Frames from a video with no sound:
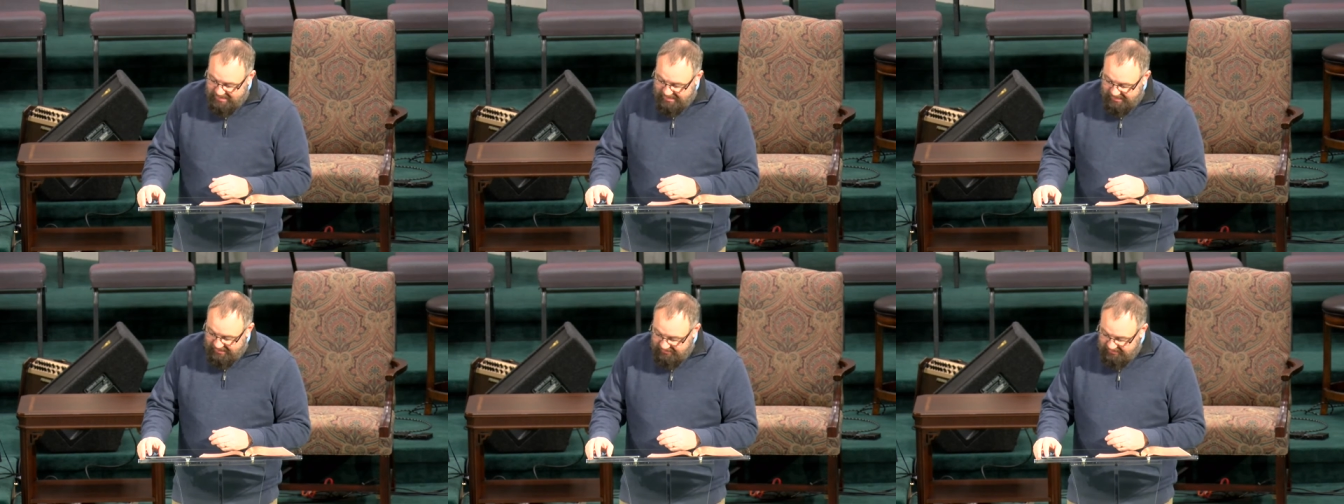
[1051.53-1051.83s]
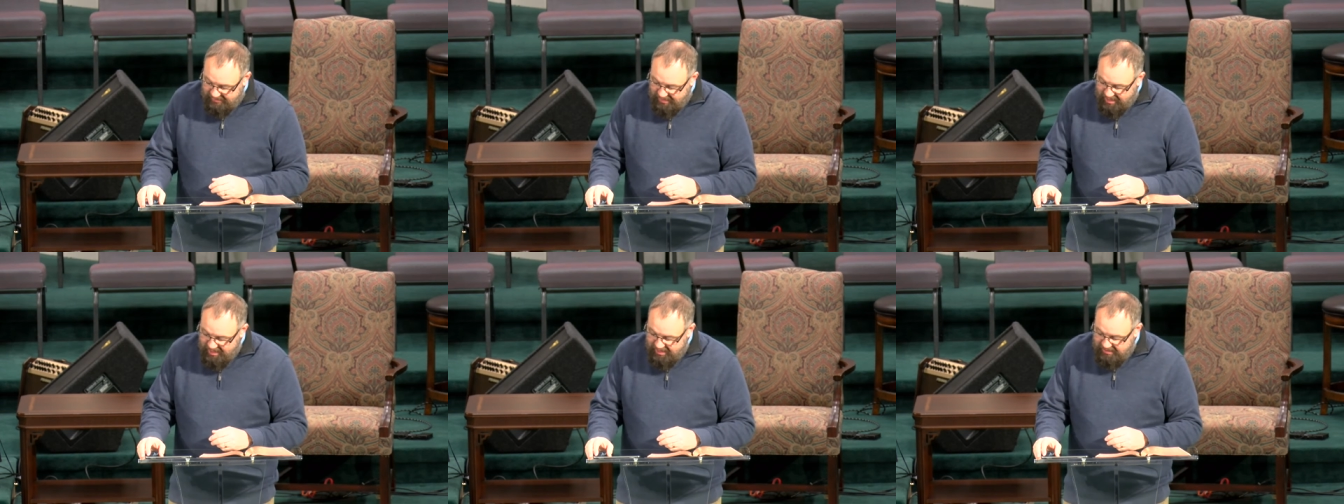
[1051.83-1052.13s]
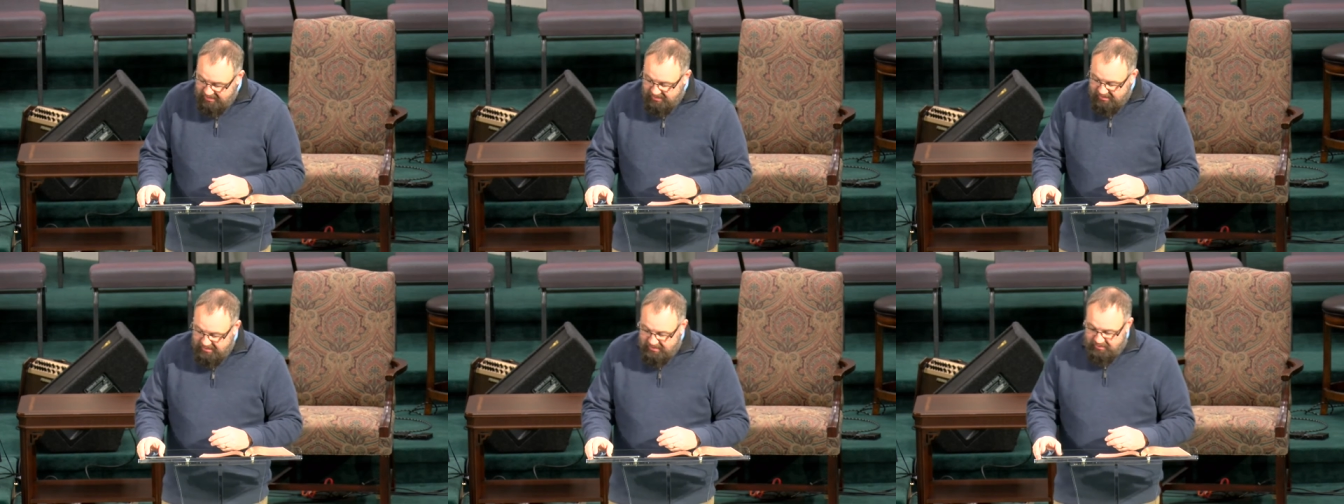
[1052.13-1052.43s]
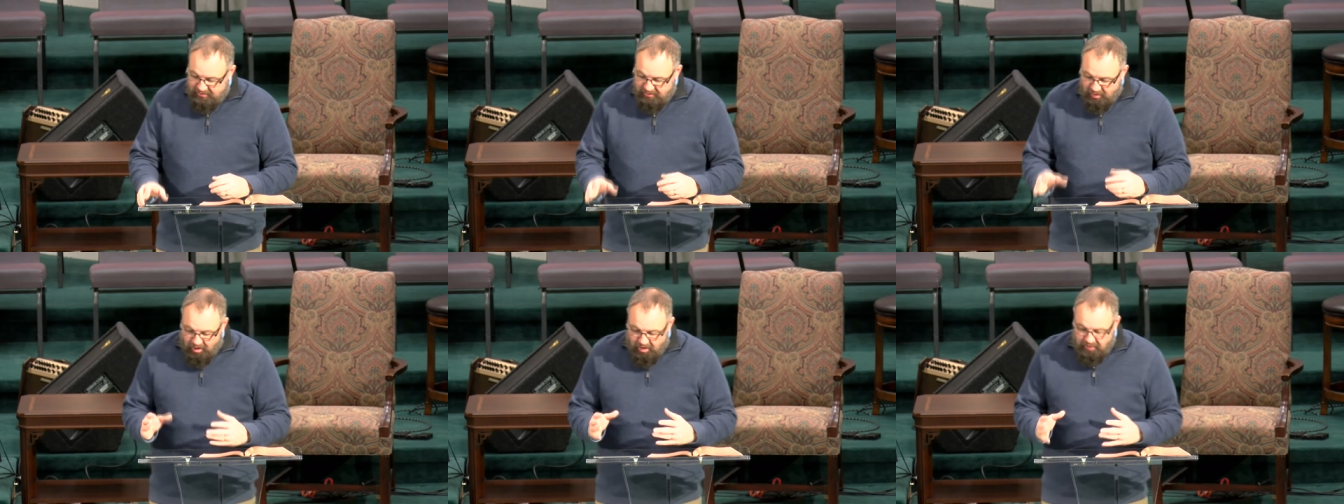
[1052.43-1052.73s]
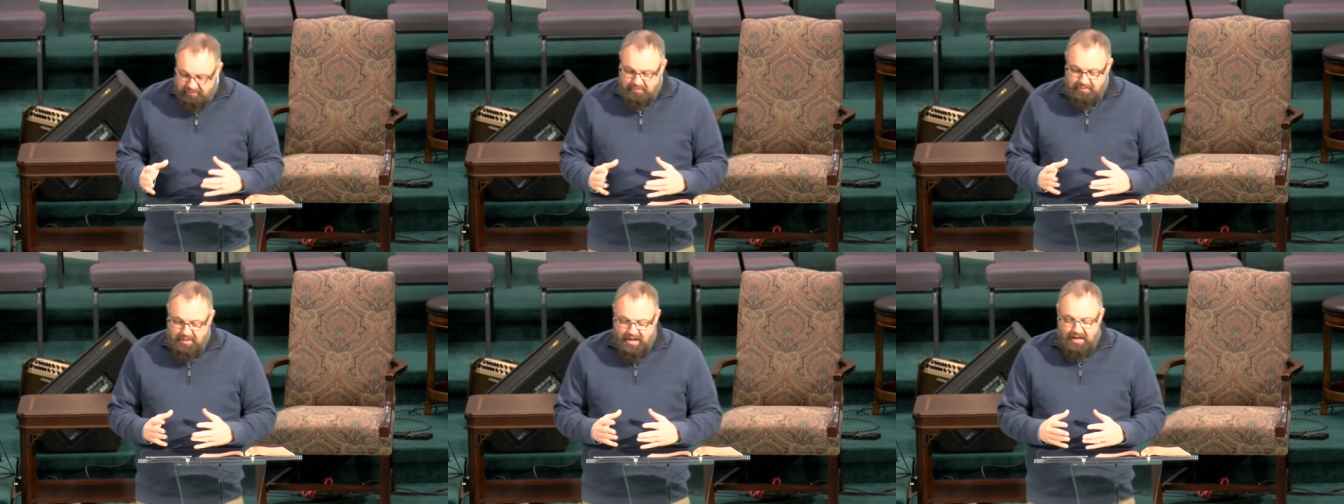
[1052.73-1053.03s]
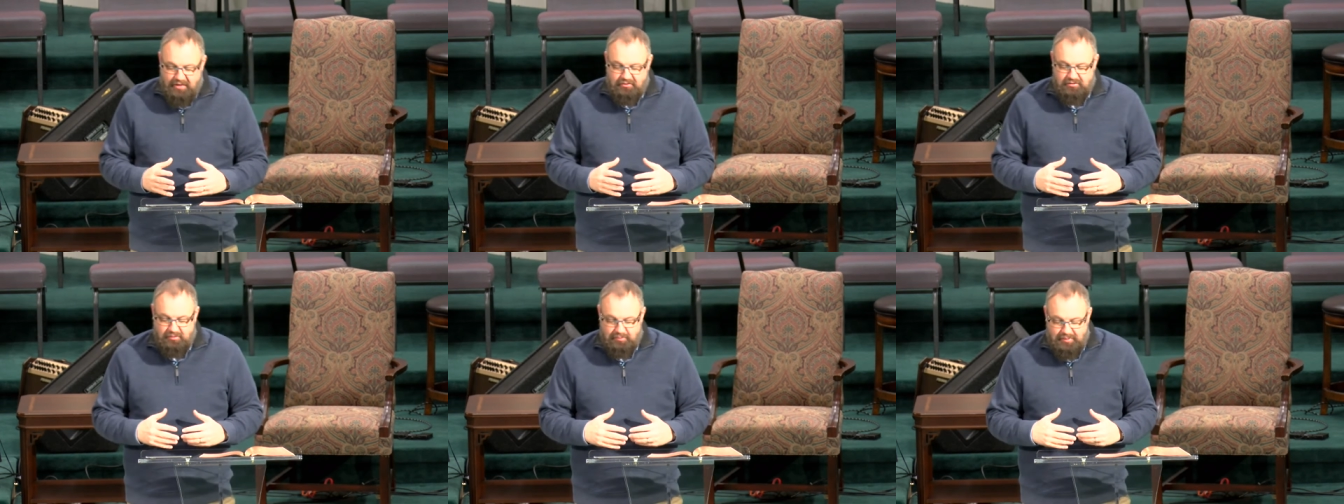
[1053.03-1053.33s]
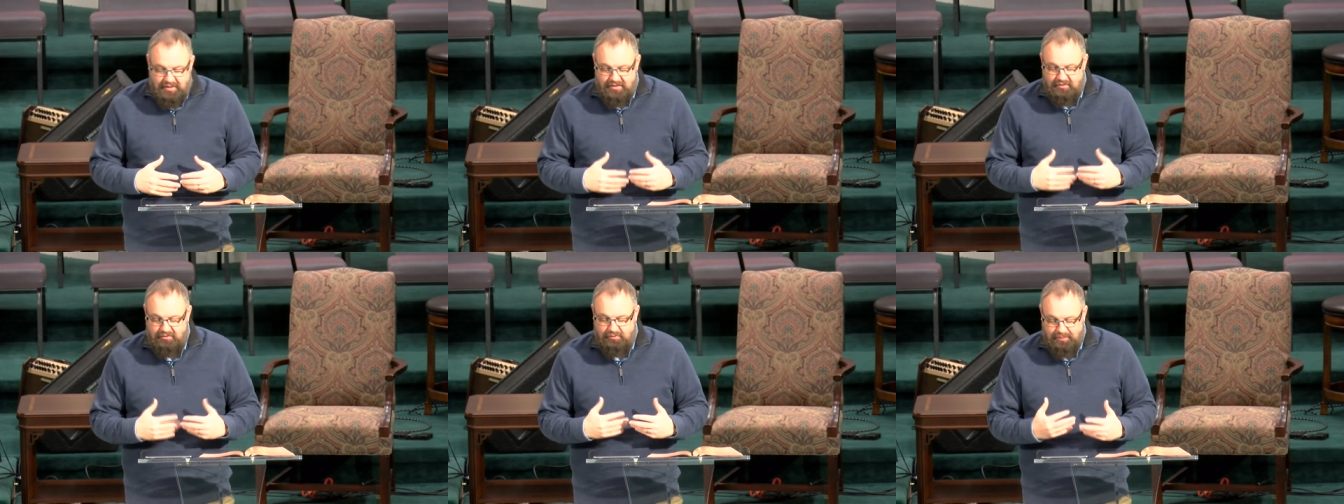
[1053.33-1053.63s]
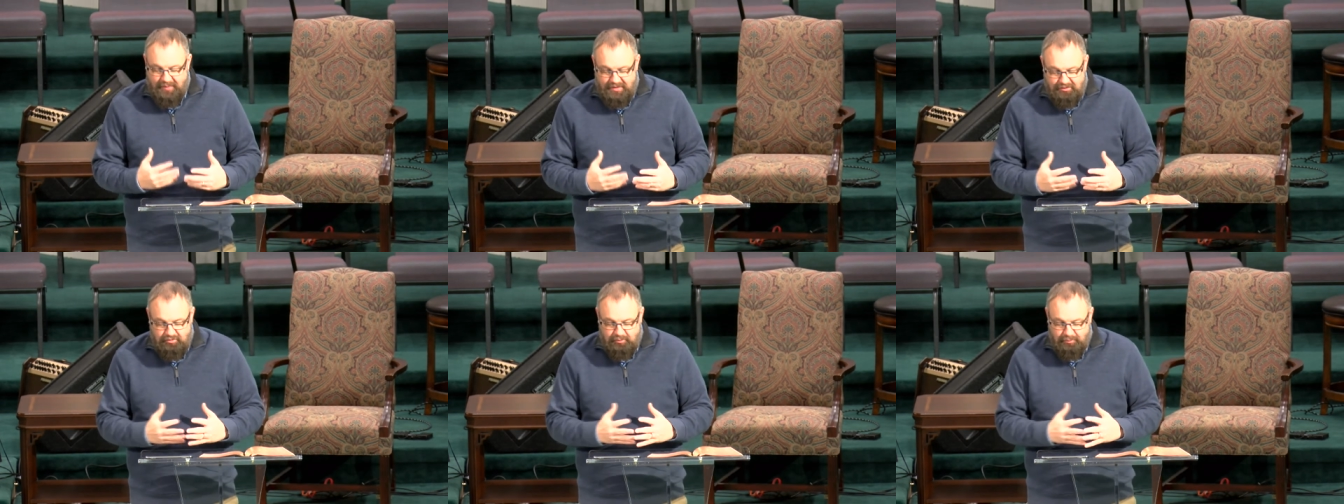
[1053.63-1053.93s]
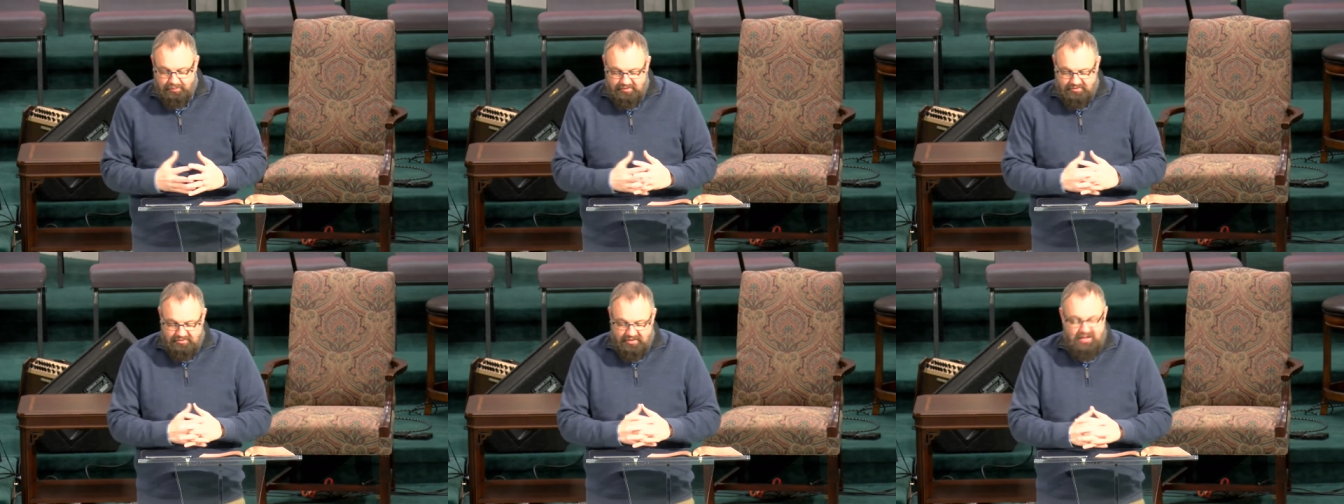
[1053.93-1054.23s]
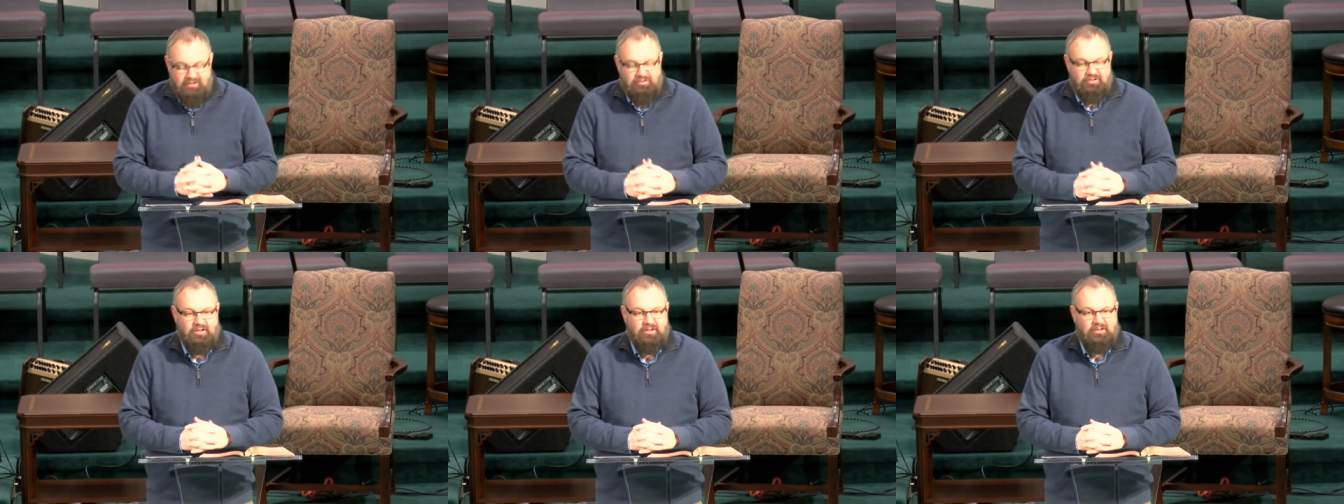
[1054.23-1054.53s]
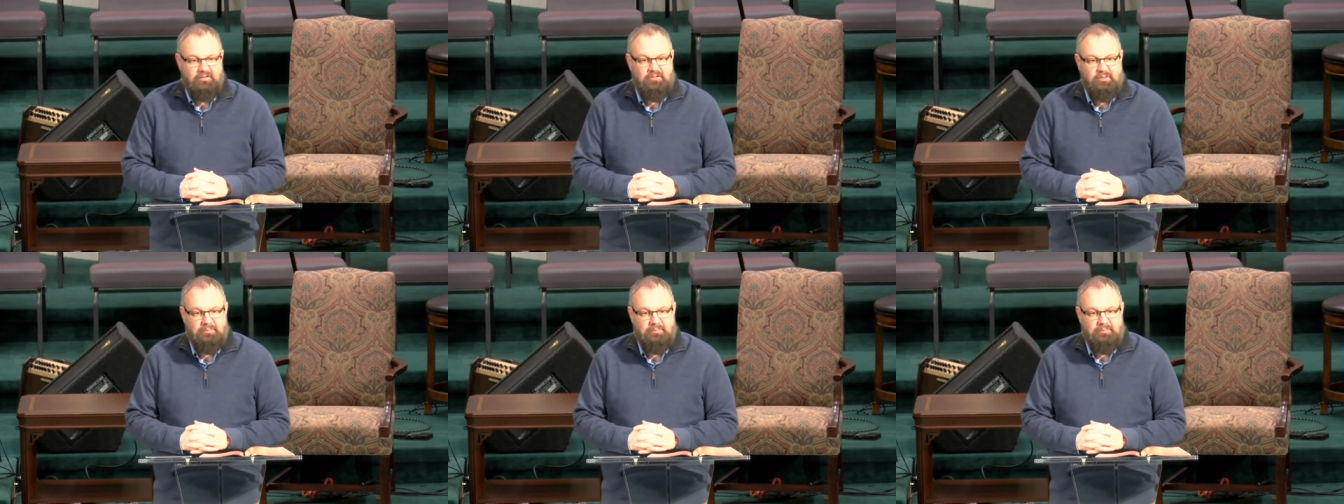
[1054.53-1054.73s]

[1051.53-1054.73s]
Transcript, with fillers: and God called them out to be a special possession,